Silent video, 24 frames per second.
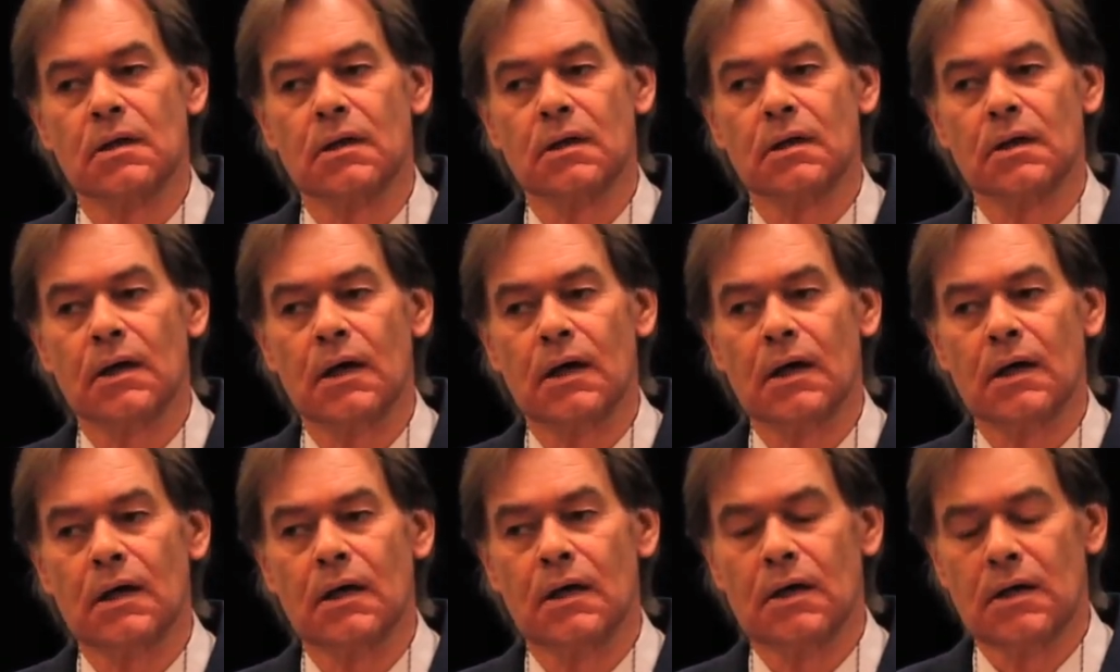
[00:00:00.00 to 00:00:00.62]

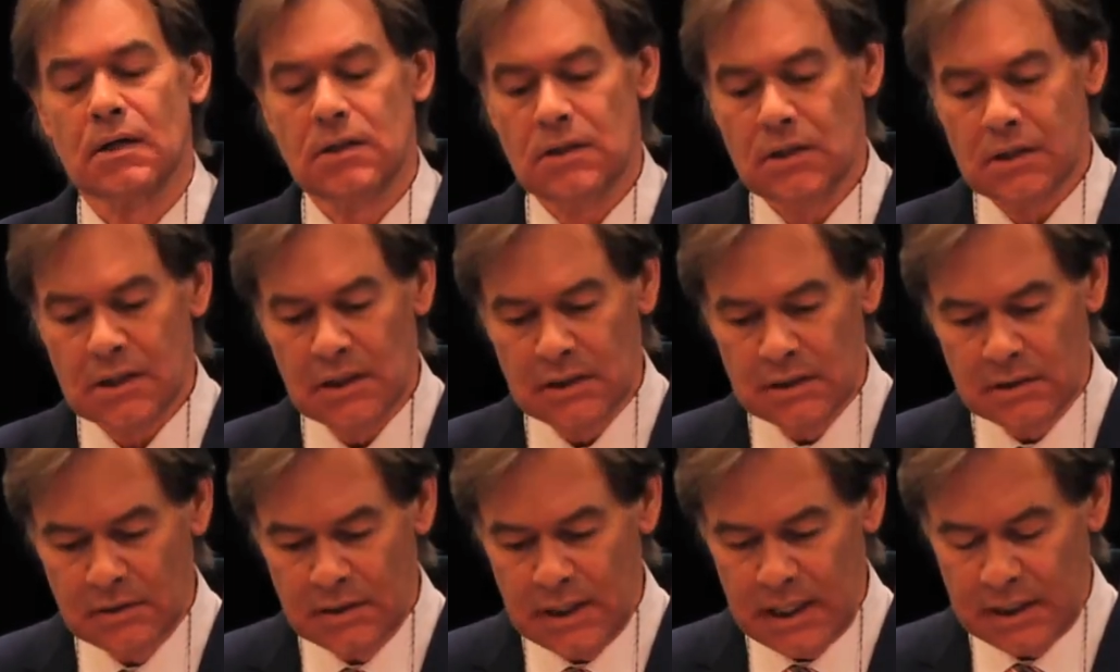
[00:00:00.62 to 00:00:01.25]
Okay? You can
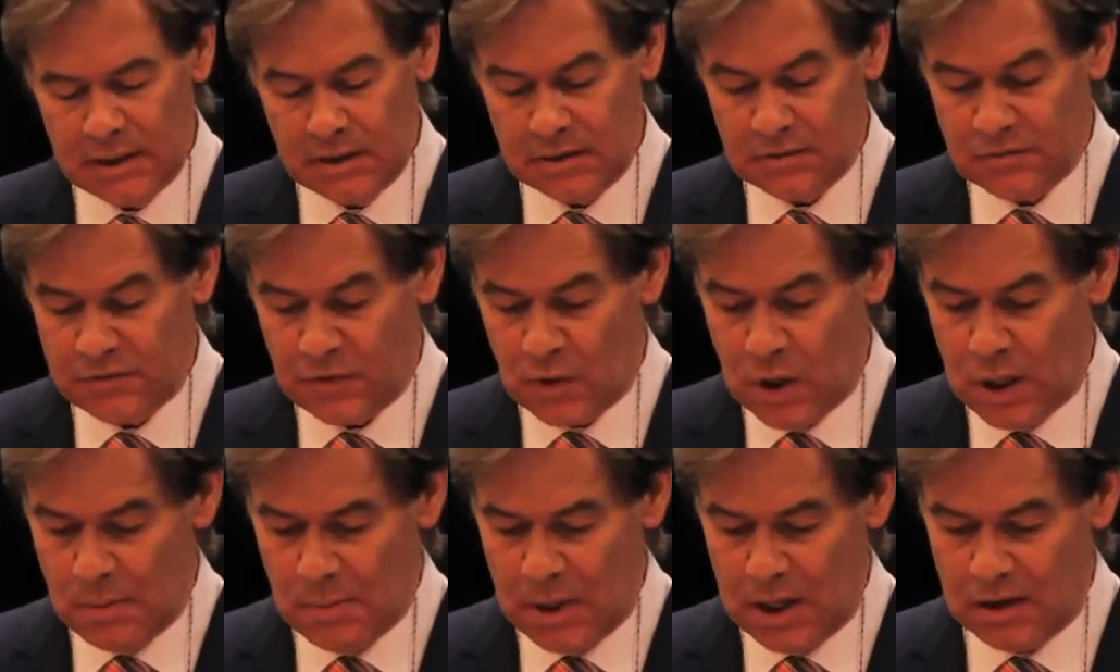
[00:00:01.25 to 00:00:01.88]
do that in the
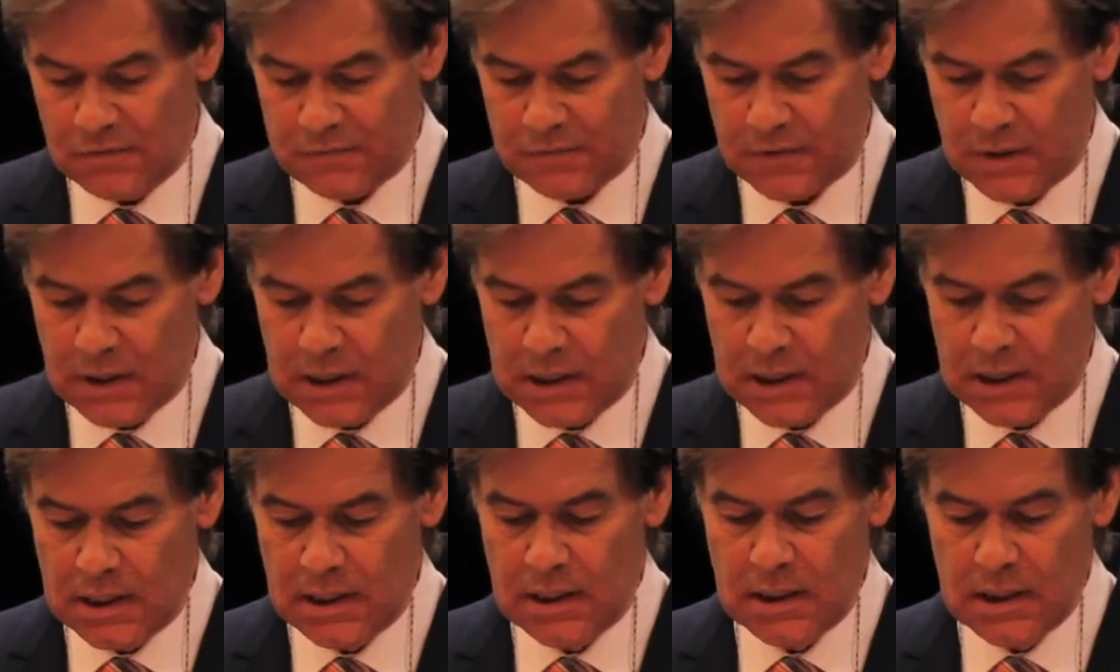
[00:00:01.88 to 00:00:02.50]
form of
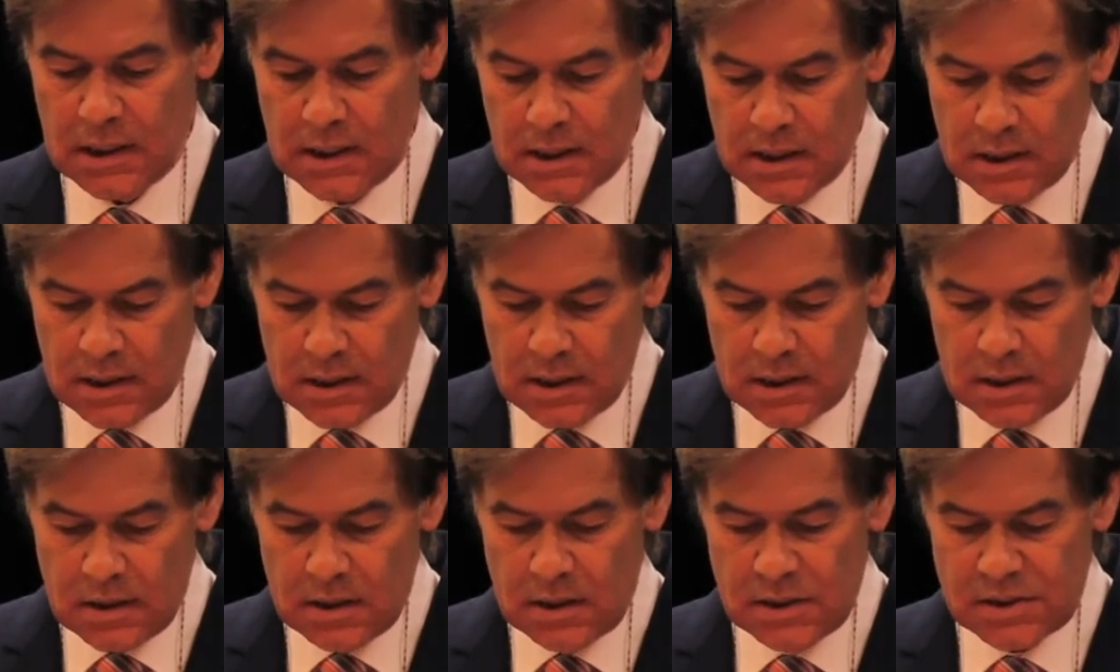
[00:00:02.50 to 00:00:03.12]

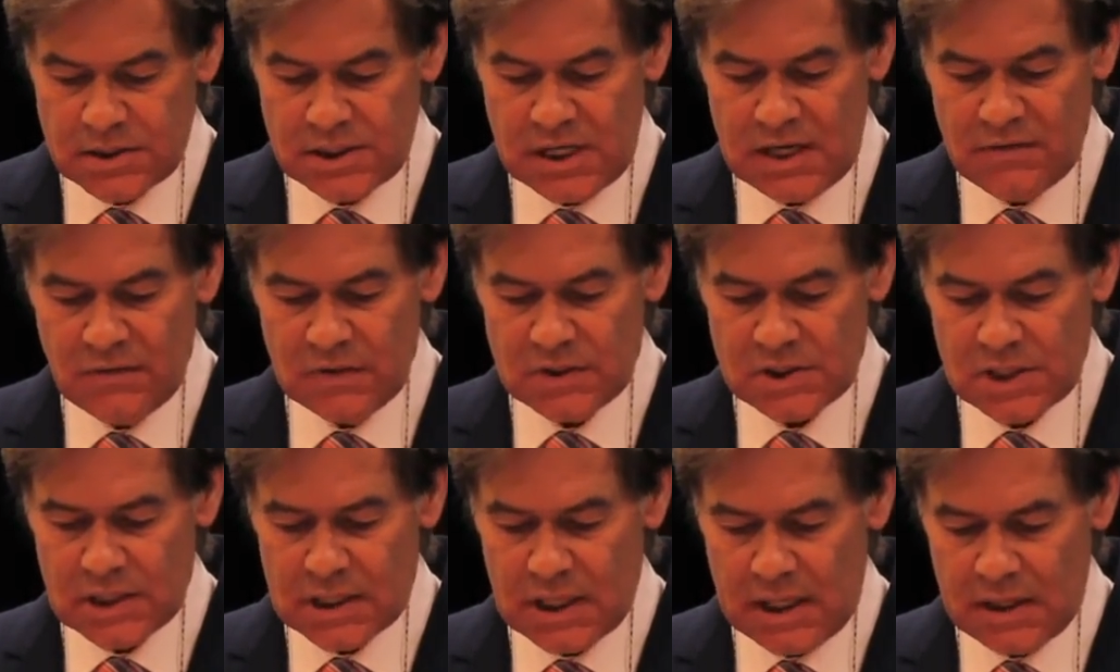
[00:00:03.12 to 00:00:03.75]

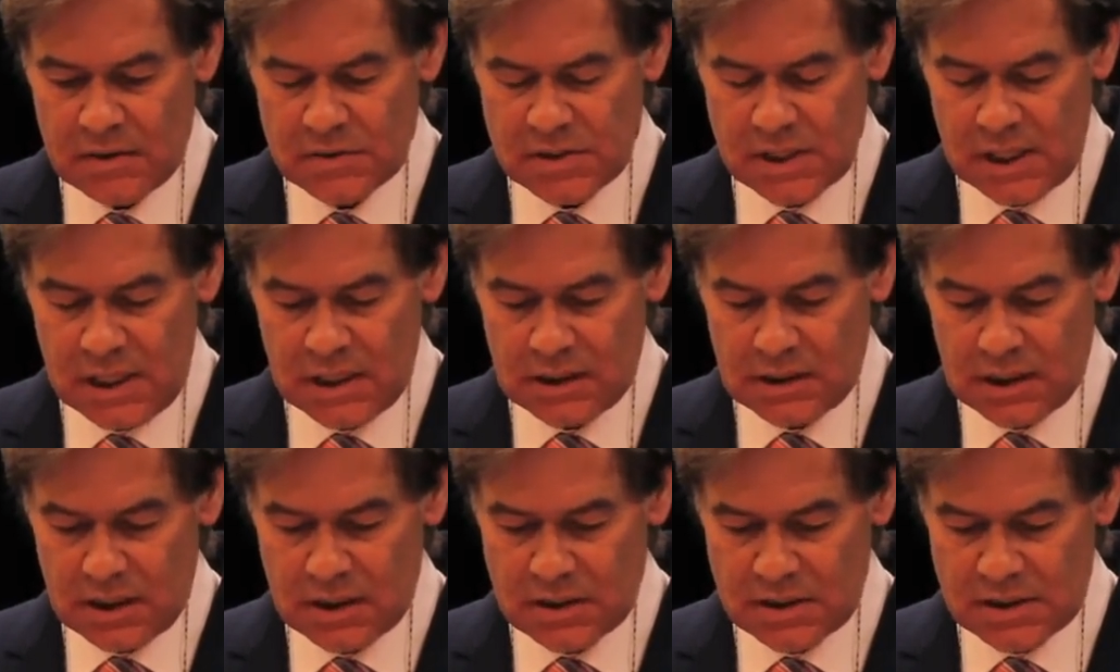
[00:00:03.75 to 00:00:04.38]
savings accounts and
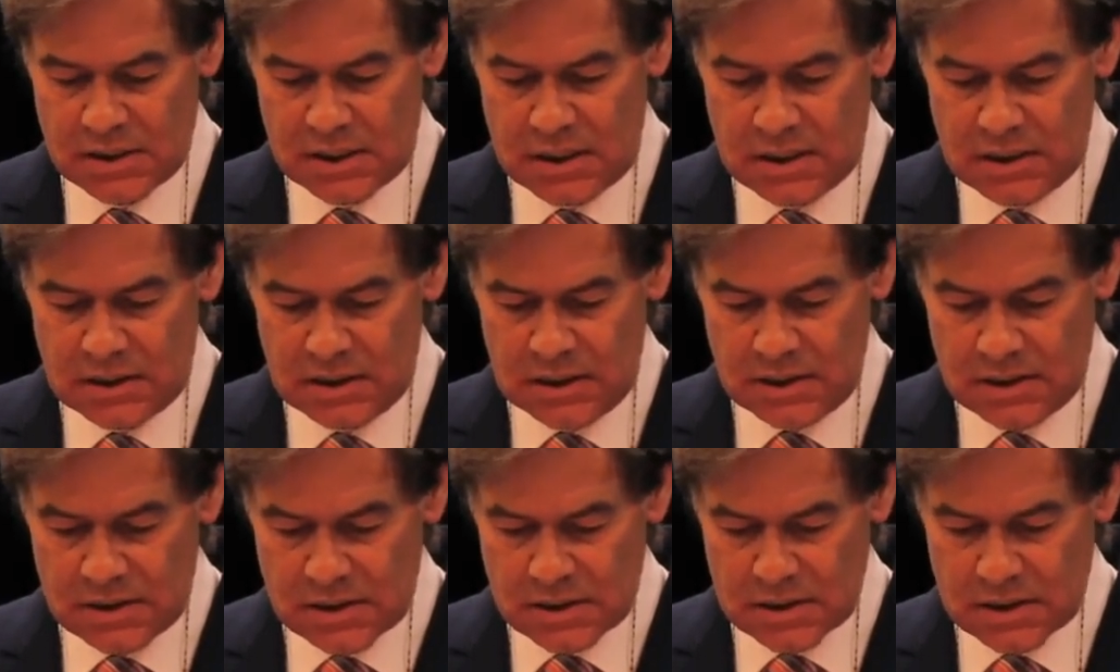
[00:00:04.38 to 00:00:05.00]

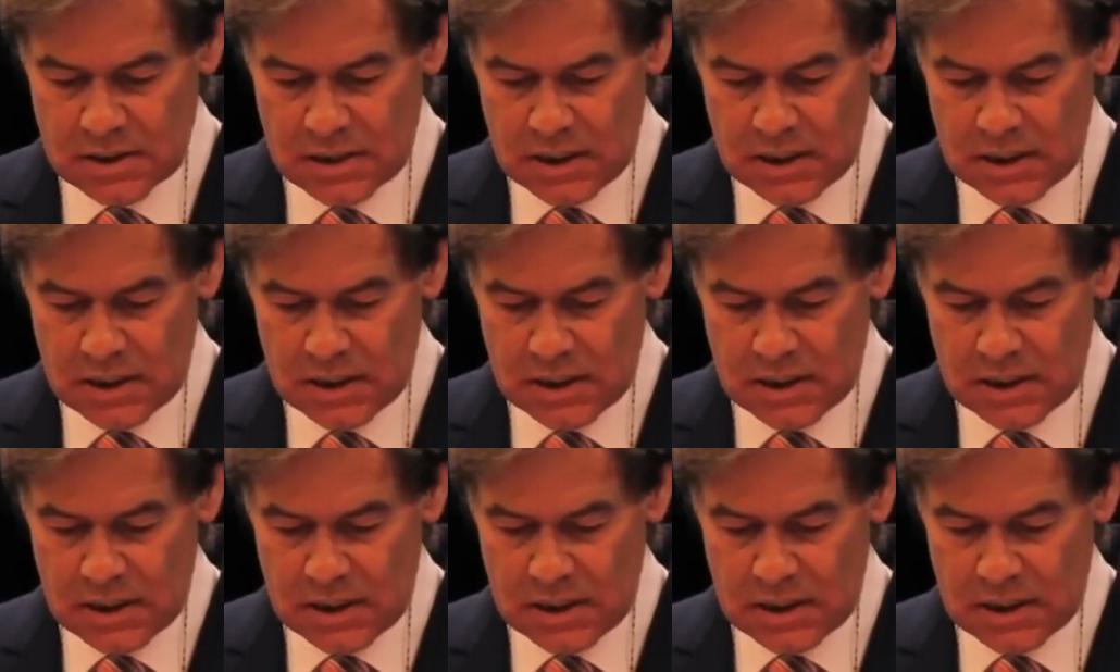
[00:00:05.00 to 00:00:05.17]
CDs.